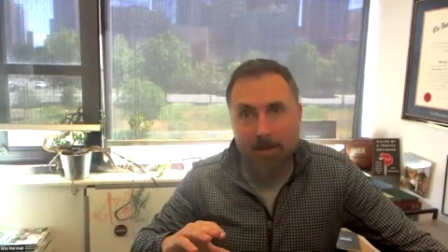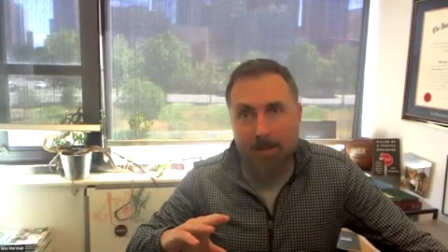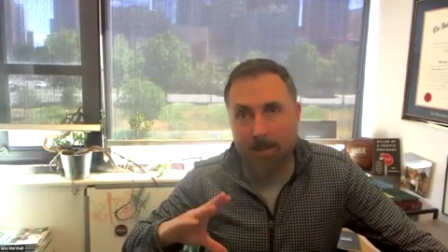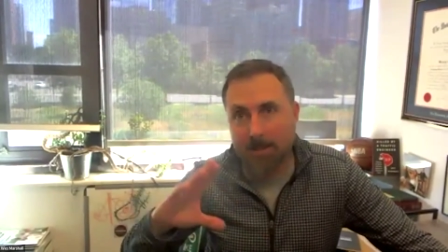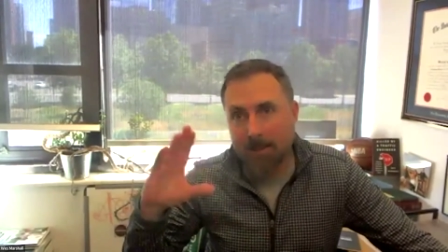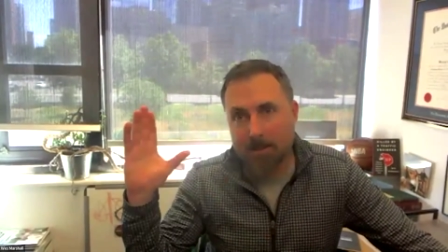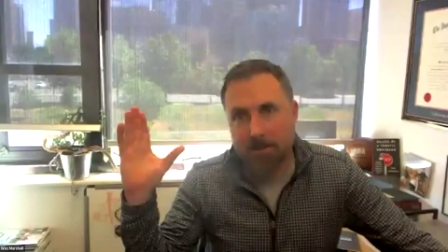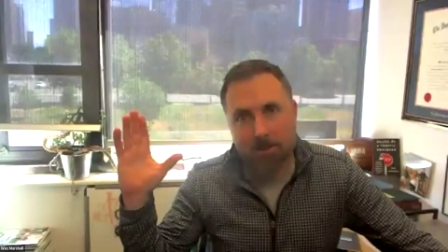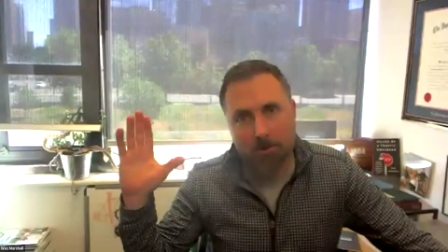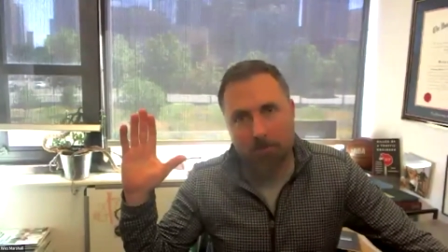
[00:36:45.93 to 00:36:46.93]
the idea is
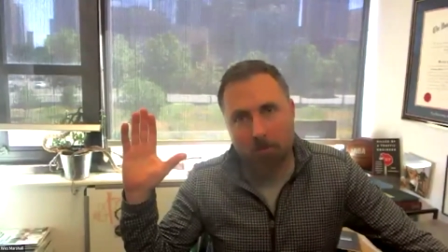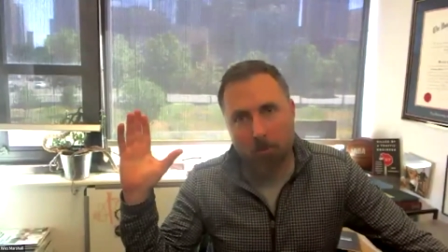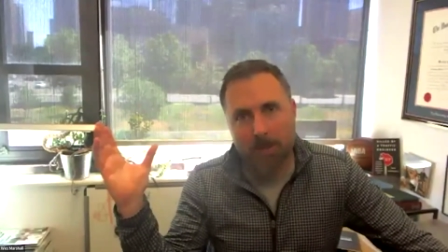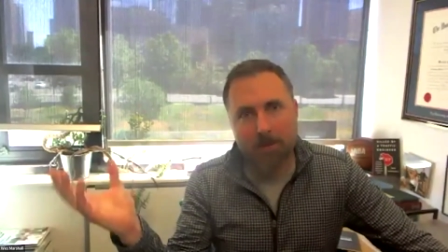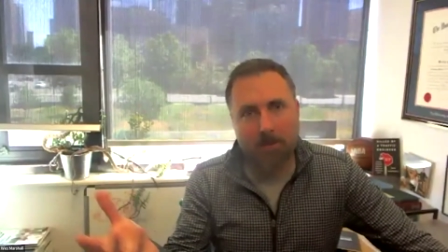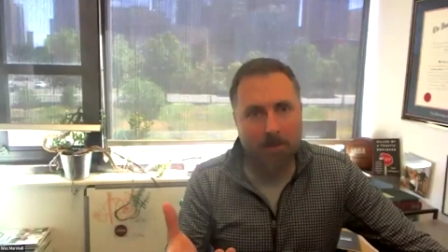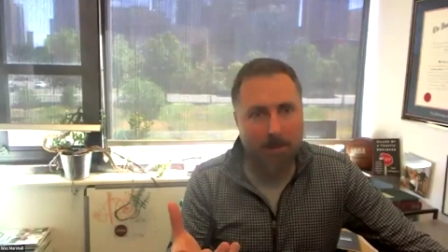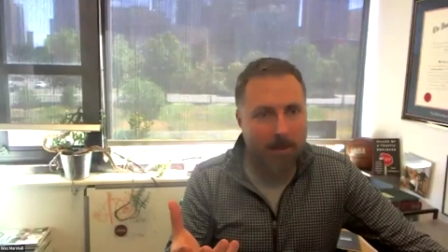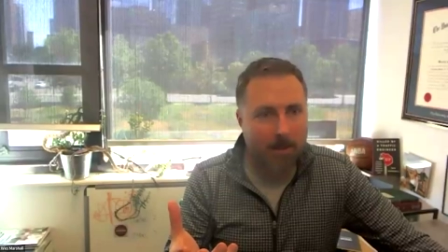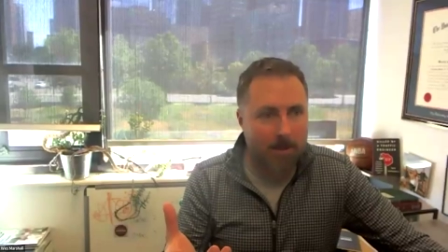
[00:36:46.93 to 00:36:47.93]
to sort of
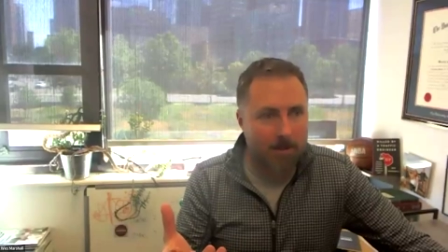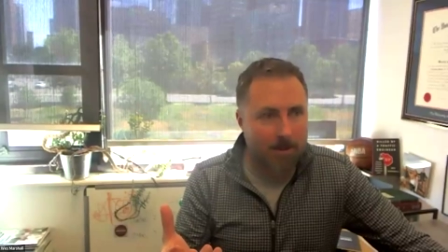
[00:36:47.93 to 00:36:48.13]
rethink,